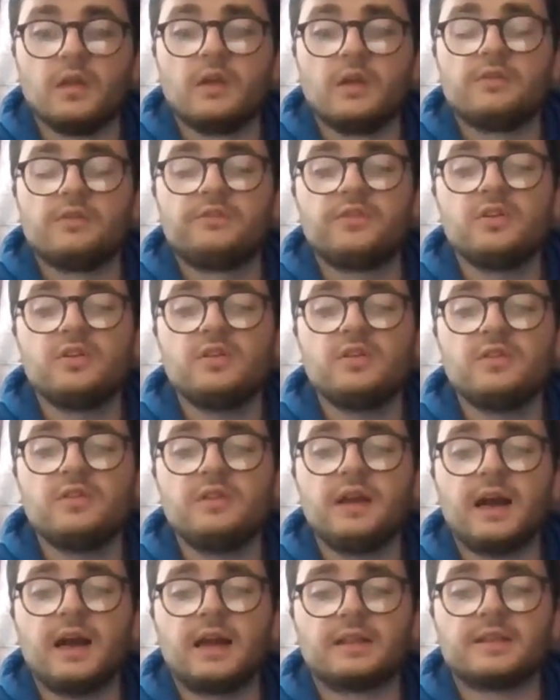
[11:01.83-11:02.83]
Further
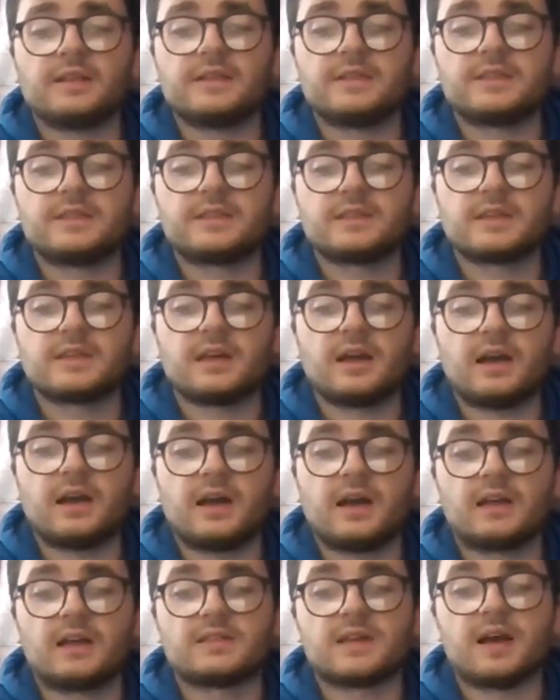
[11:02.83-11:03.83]
enhanced,
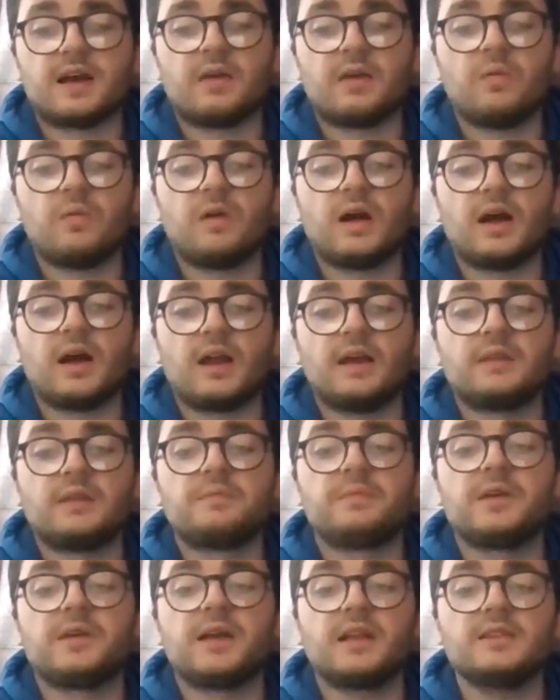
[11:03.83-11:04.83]
as I had
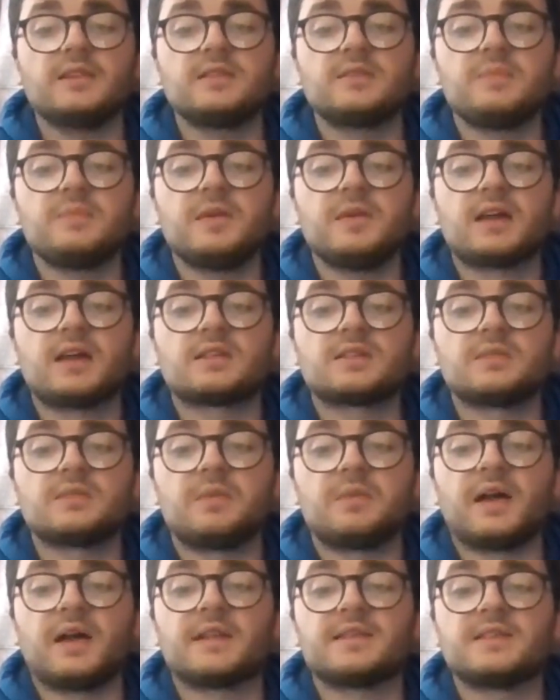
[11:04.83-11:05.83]
begun to be asked to
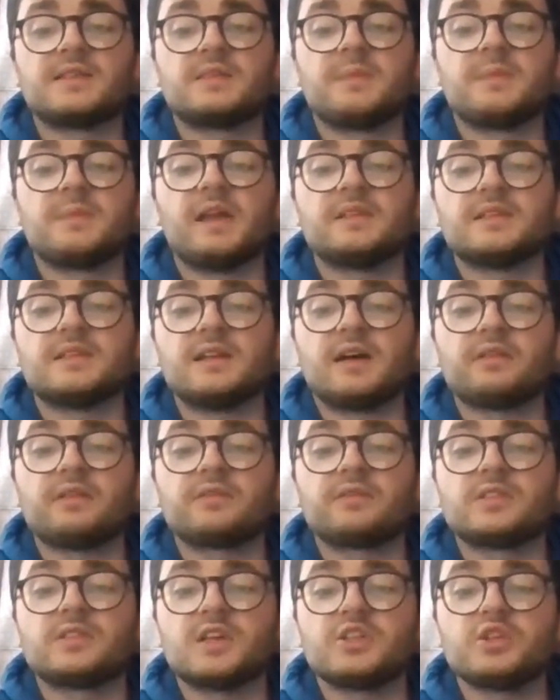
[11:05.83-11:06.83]
participate in
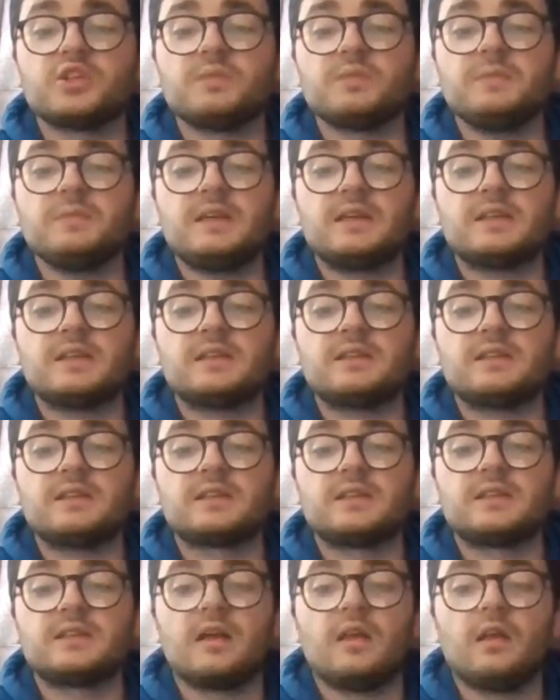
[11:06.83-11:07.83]
after-session meetings
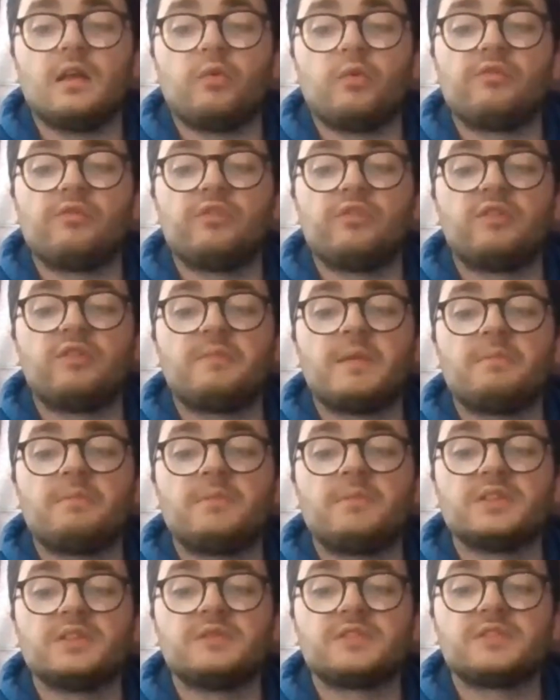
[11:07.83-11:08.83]
with other
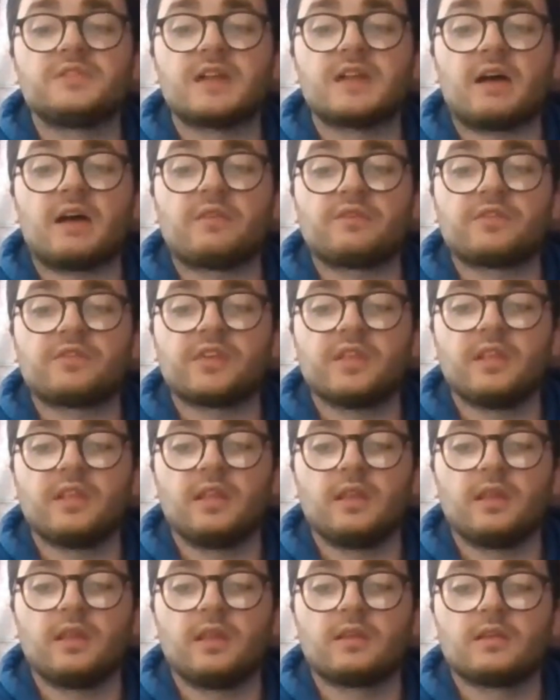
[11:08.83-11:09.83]
members of staff.
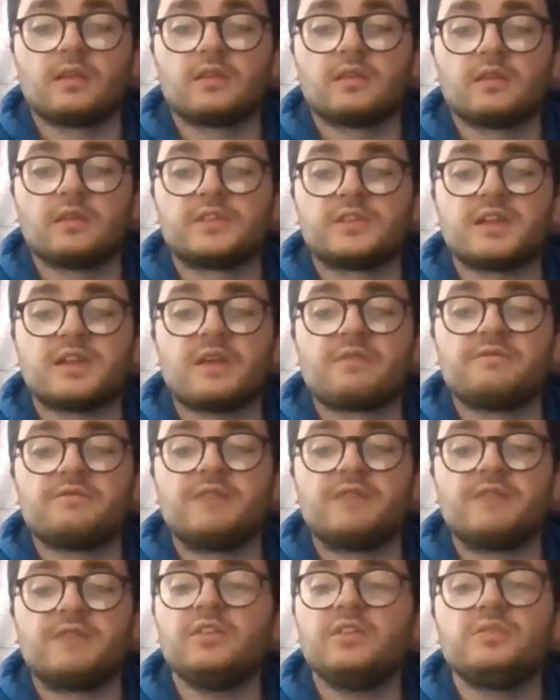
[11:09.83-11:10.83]
The staff
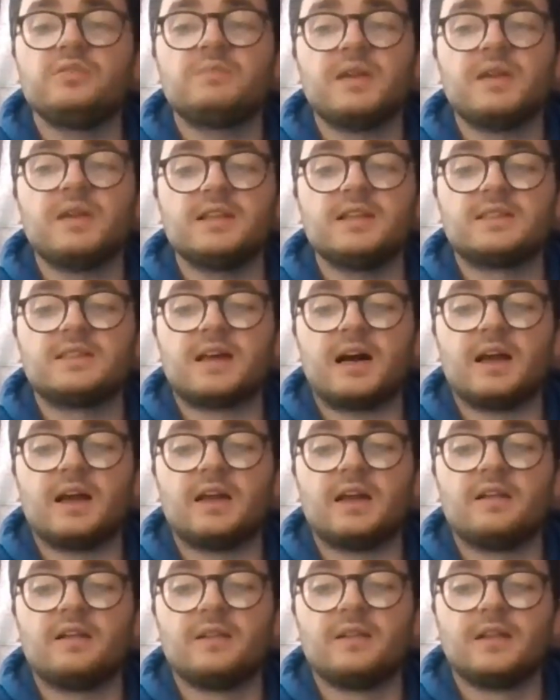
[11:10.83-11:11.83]
valued my
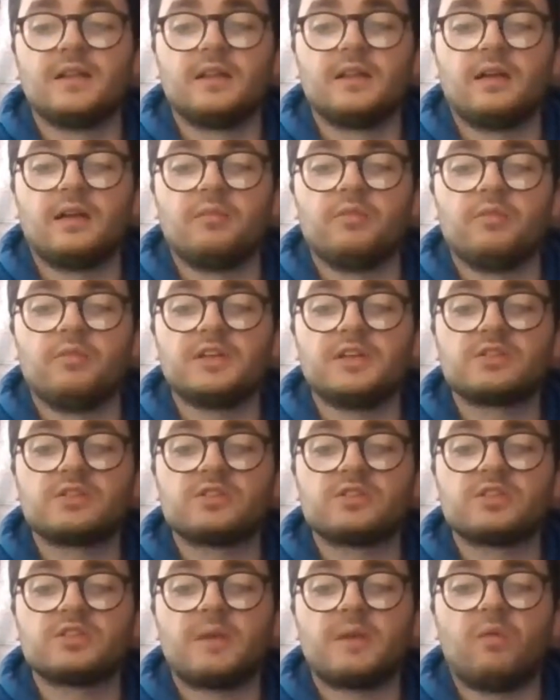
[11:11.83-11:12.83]
insight, and we
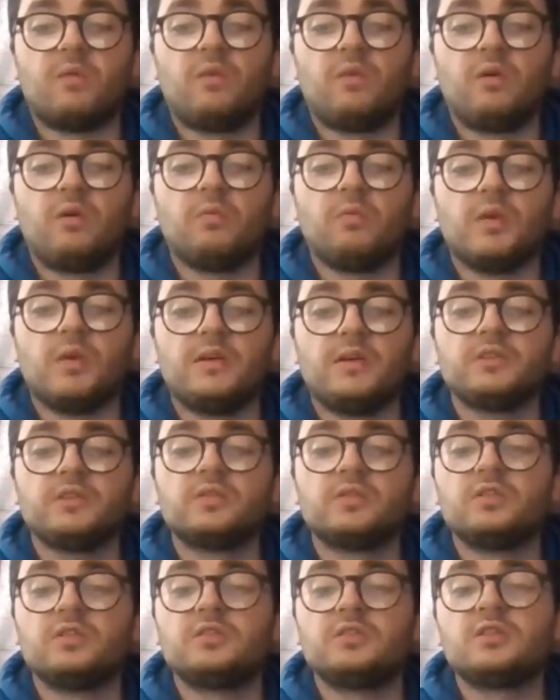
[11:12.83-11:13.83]
discussed about what went
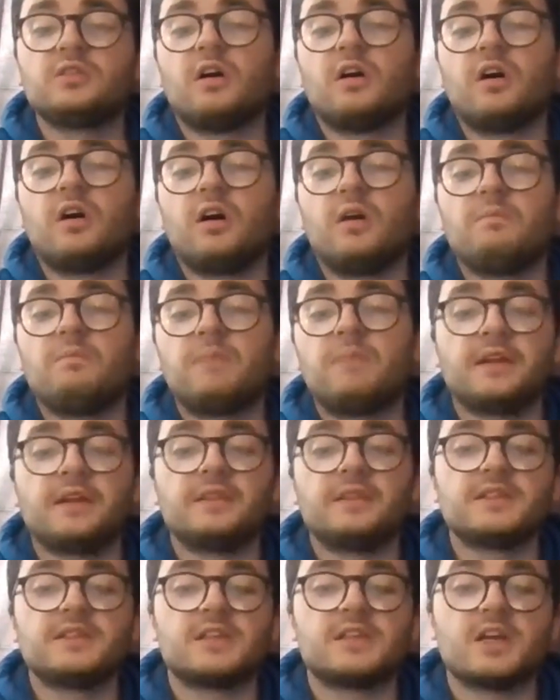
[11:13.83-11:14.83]
good or bad
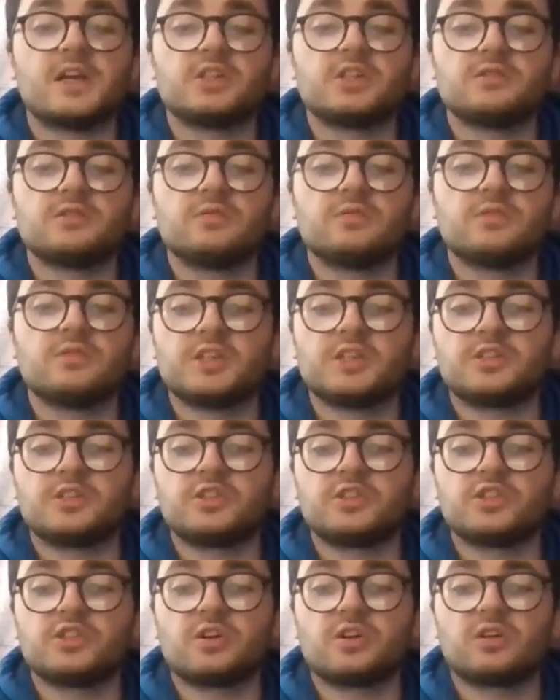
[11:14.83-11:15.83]
in the session, which I'd
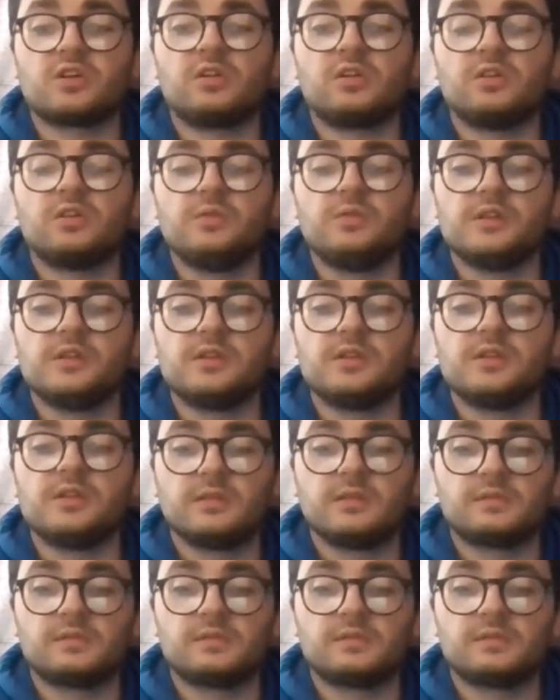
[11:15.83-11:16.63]
just concluded.